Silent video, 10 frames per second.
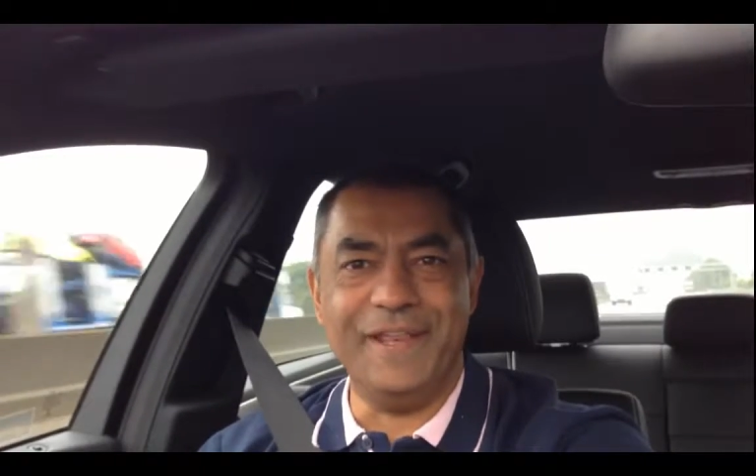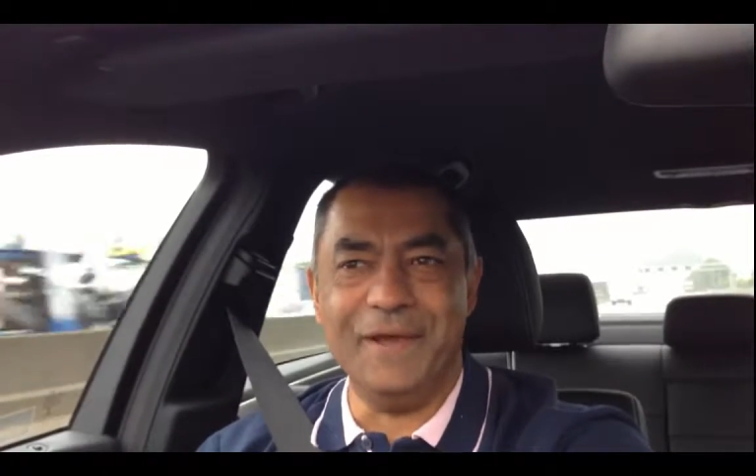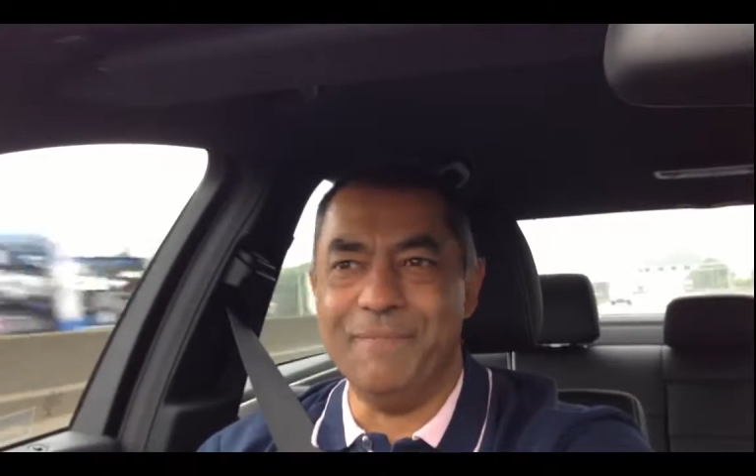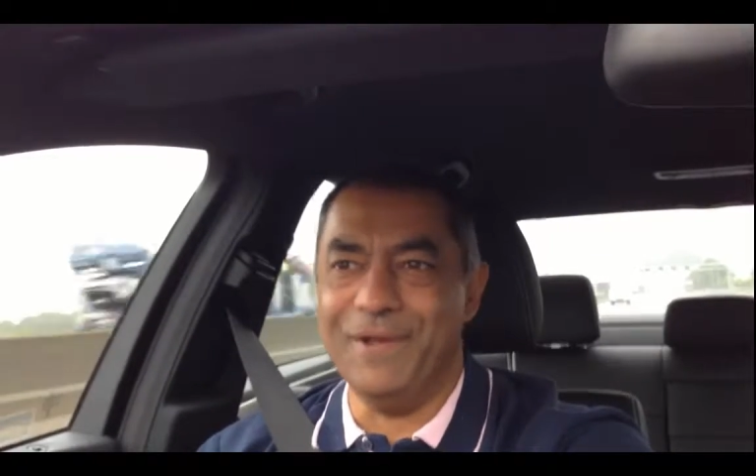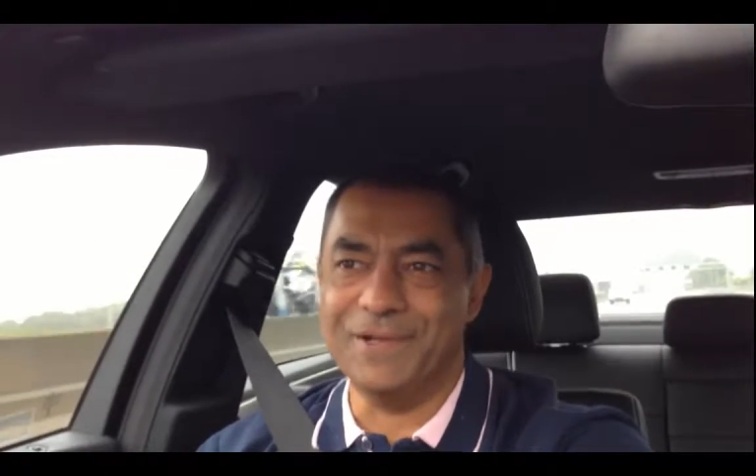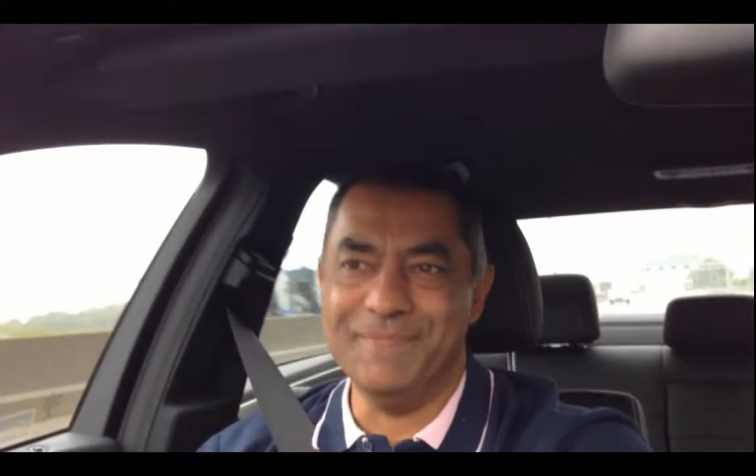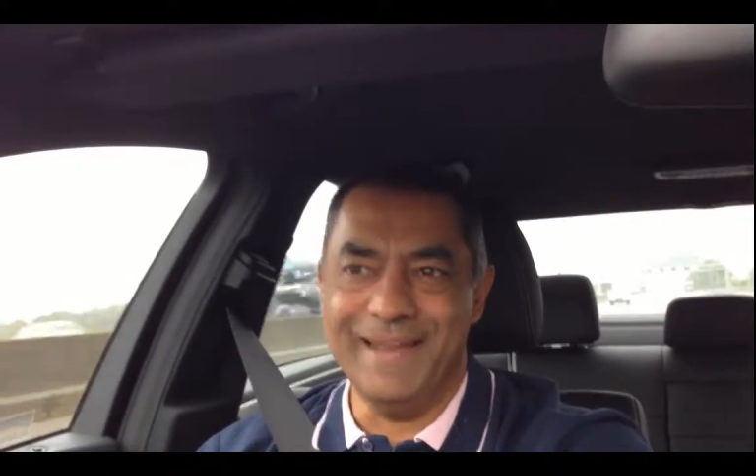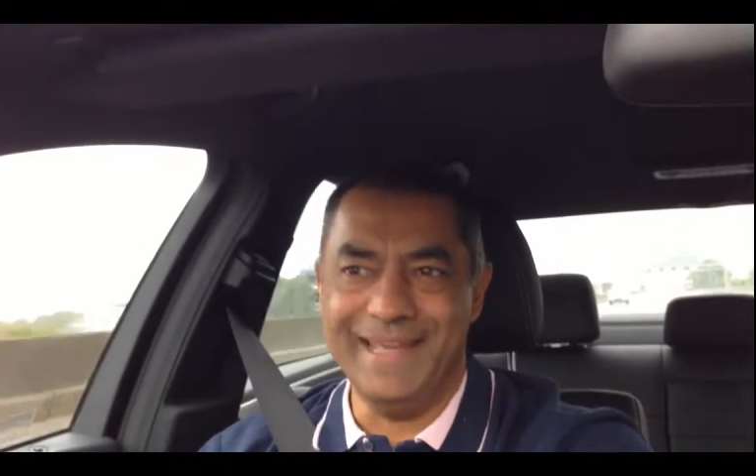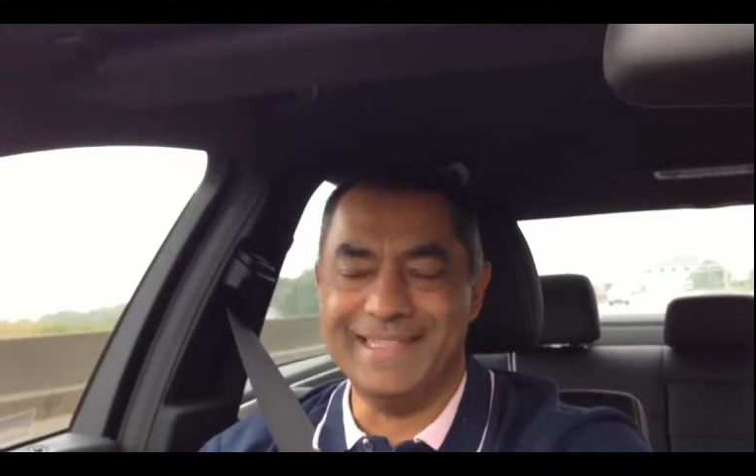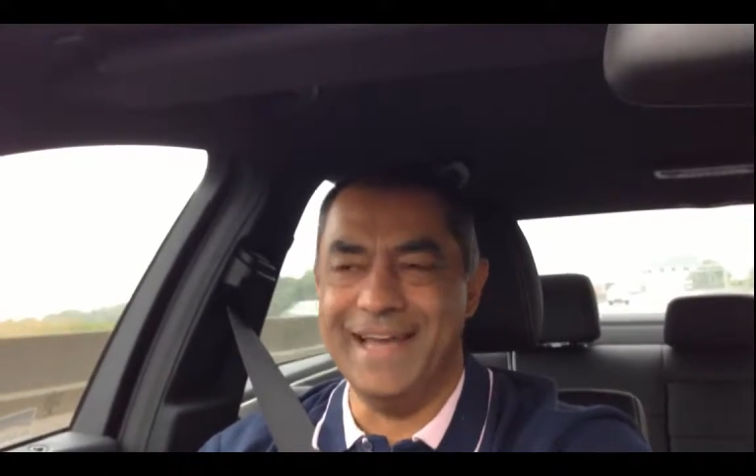video blogs
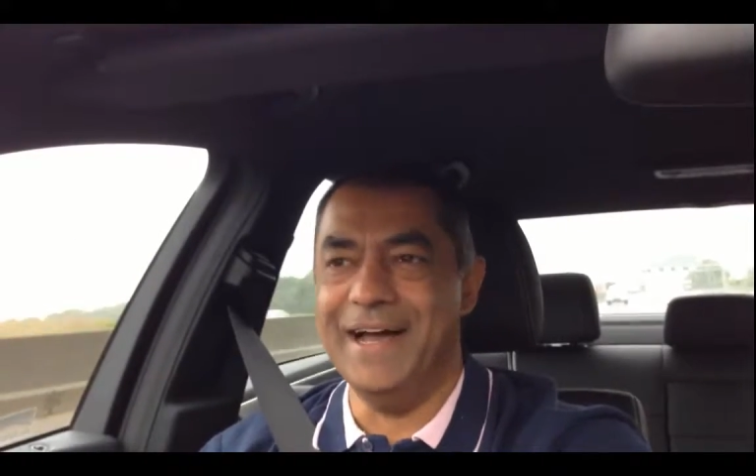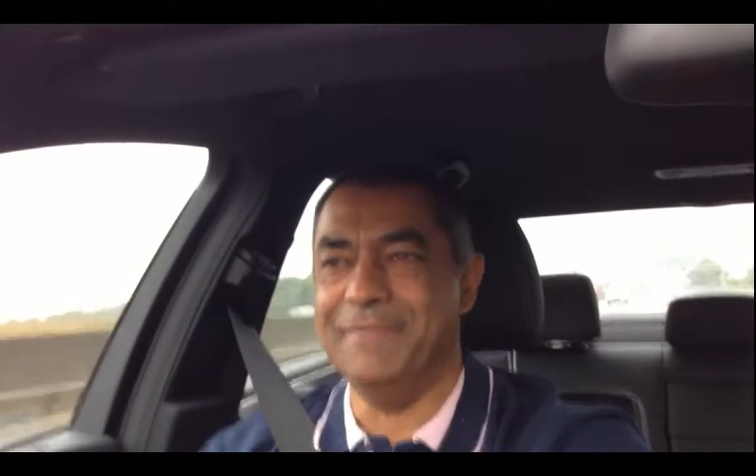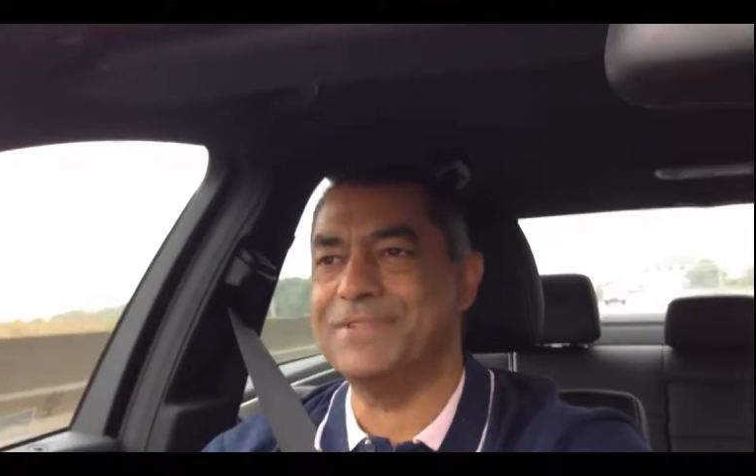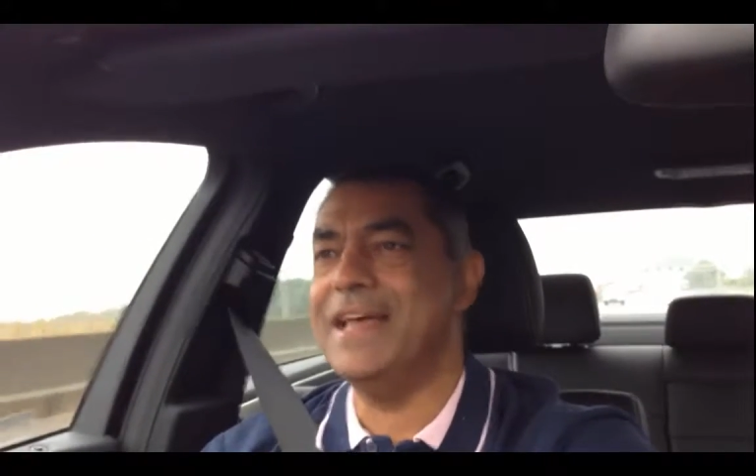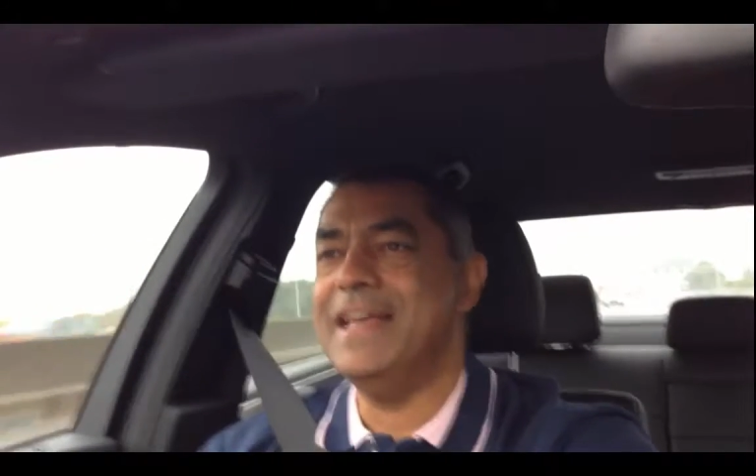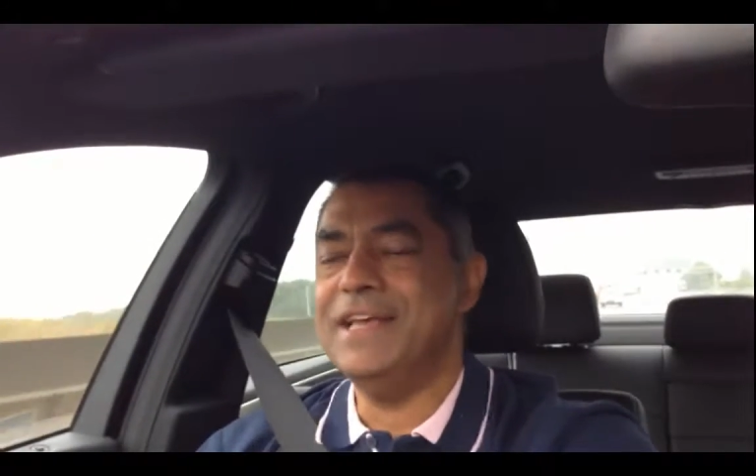many times.